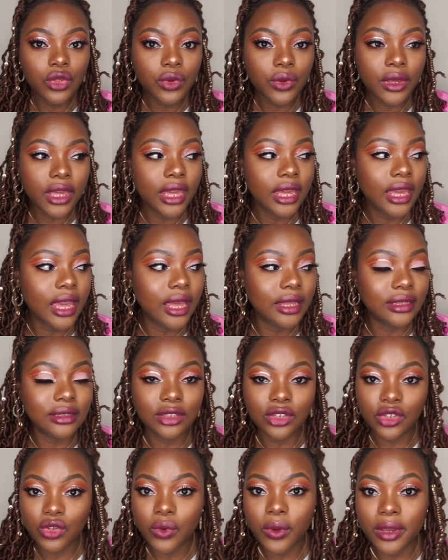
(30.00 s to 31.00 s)
UK
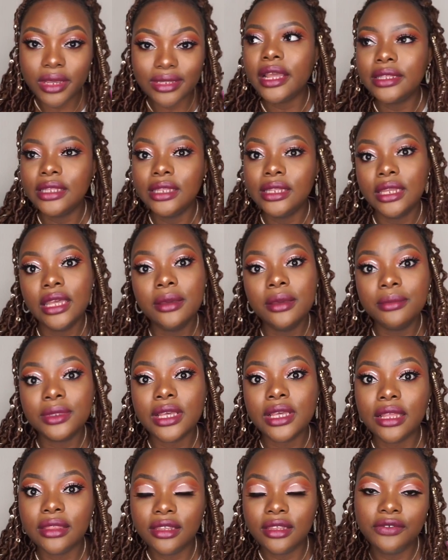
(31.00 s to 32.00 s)
and US. The names
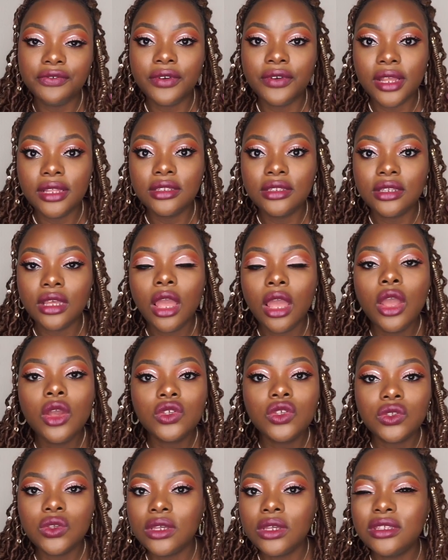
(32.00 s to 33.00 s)
are different,
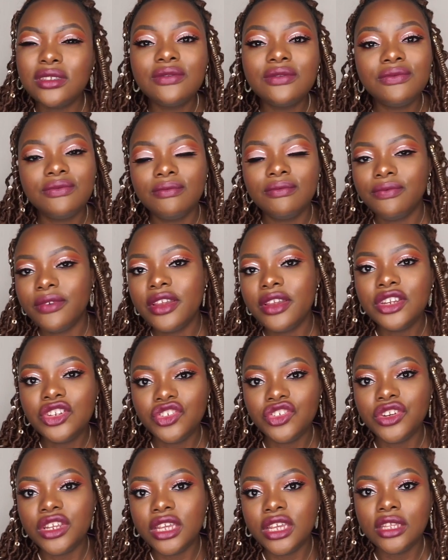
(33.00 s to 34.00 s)
so it's very
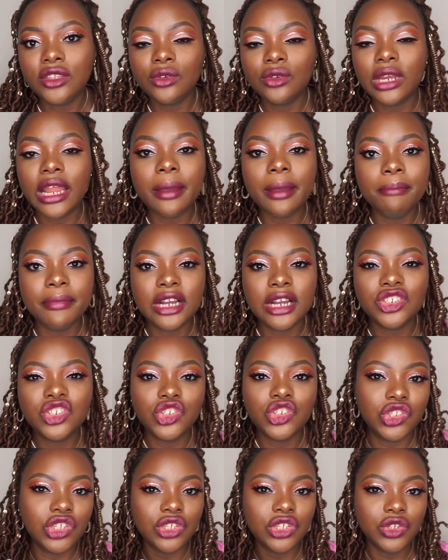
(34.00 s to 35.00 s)
tricky to like match
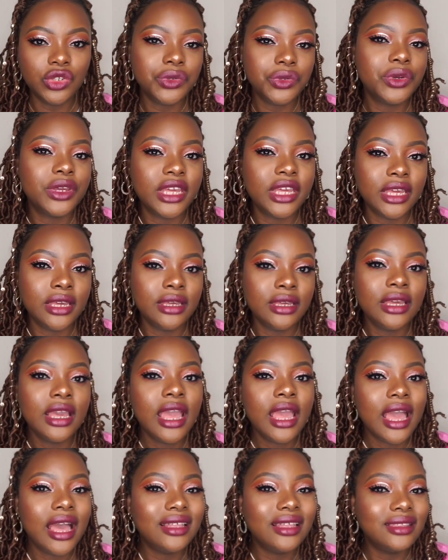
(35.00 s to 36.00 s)
the UK
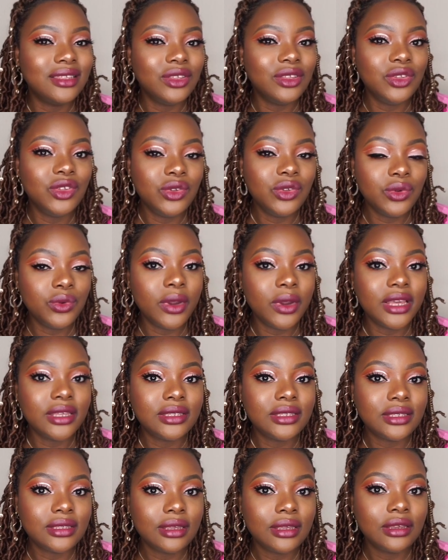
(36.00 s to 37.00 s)
and the
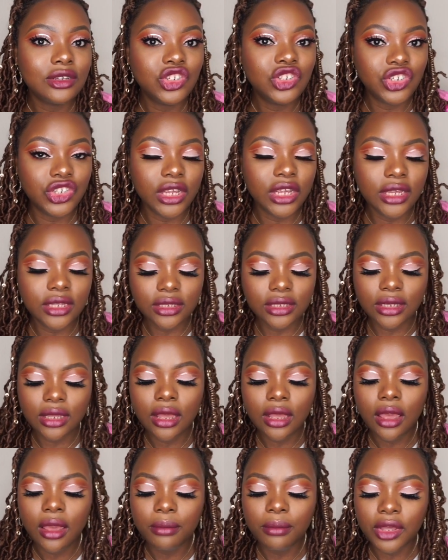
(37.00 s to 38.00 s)
US shade,
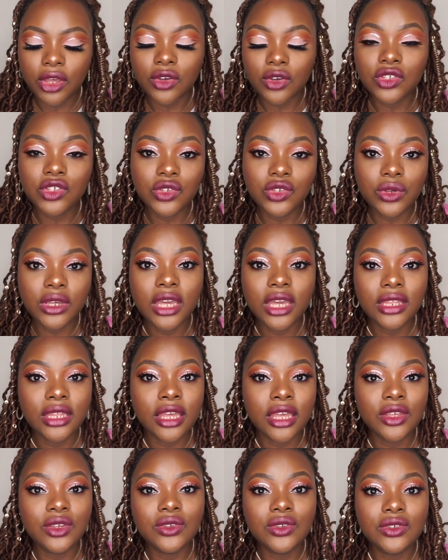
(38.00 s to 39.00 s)
because UK they
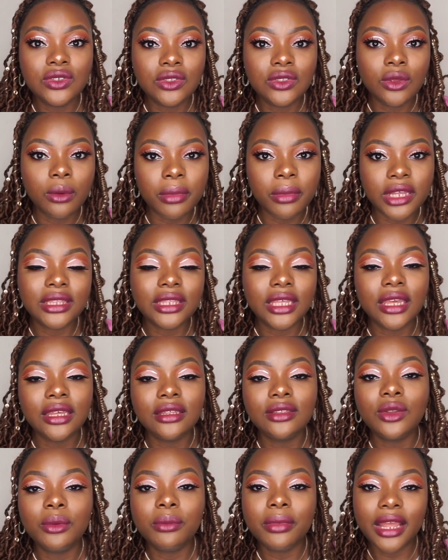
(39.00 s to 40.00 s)
use number
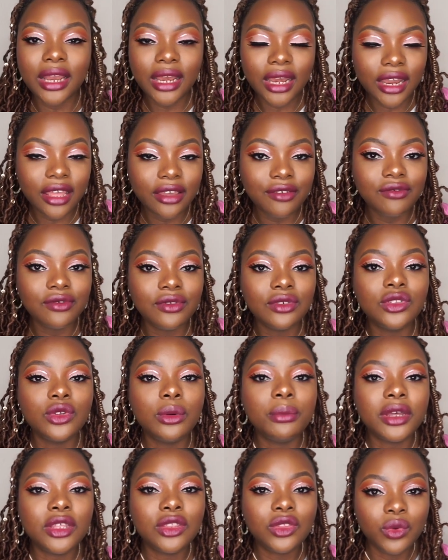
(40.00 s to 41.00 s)
10, number 11,
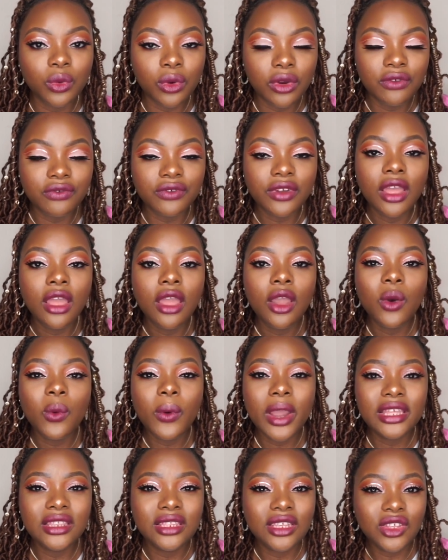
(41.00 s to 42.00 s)
number 12,
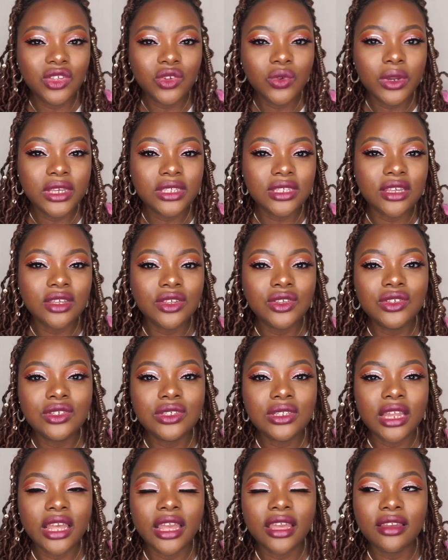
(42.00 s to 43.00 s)
while in the US they use
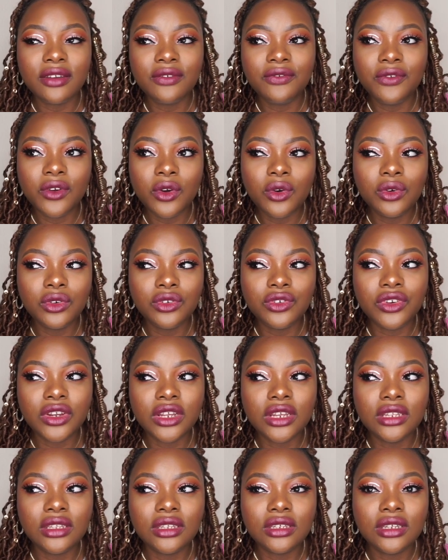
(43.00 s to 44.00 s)
like
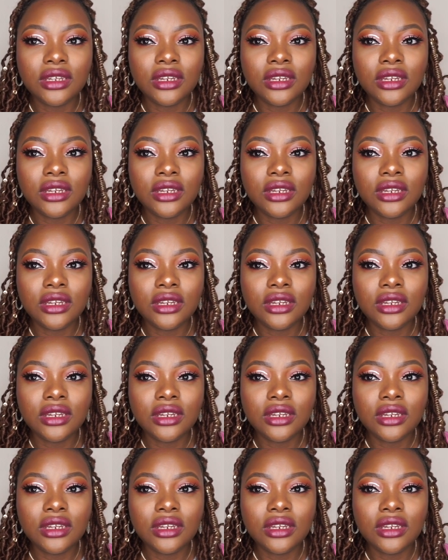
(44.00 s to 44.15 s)
400